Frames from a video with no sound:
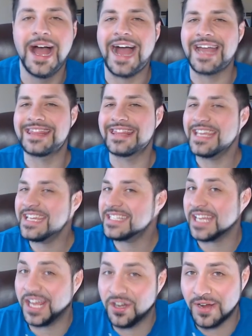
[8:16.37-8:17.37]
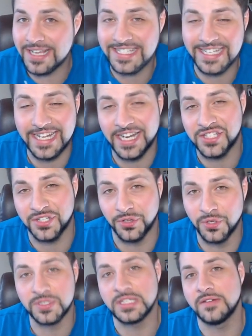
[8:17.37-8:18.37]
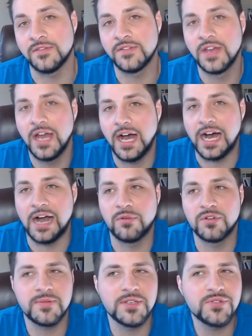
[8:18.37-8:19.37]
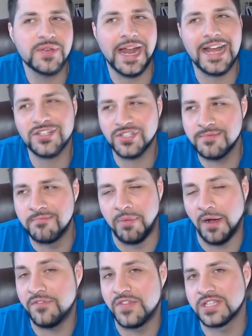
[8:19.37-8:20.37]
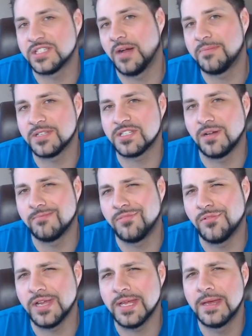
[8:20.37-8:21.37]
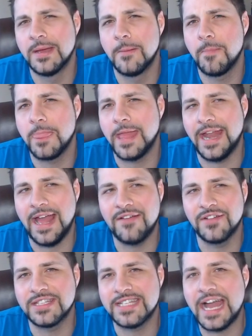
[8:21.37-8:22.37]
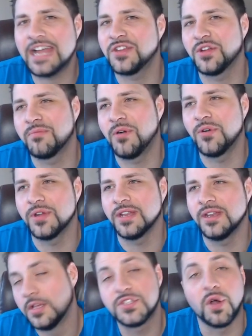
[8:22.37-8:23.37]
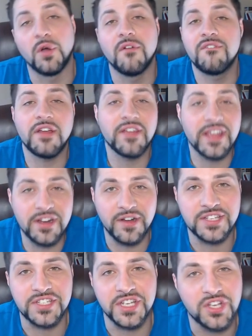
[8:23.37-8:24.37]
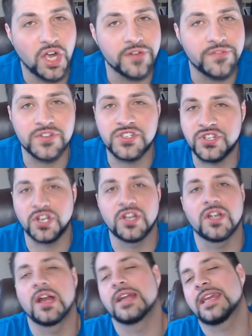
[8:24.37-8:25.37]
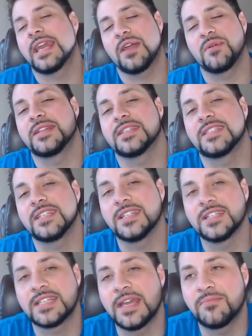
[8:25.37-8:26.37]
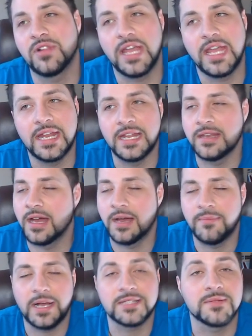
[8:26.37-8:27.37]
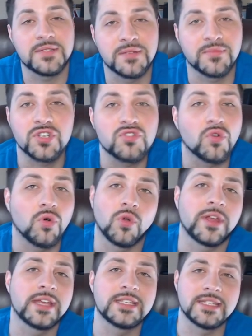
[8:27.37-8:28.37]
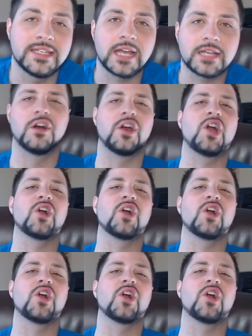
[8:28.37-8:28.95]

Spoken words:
I think it's interesting that it's elusive, which means you can actually buff this up at some point and have it attack your opponent. So very interesting card for sure. Can't wait to see this get played in possibly some control-oriented decks. All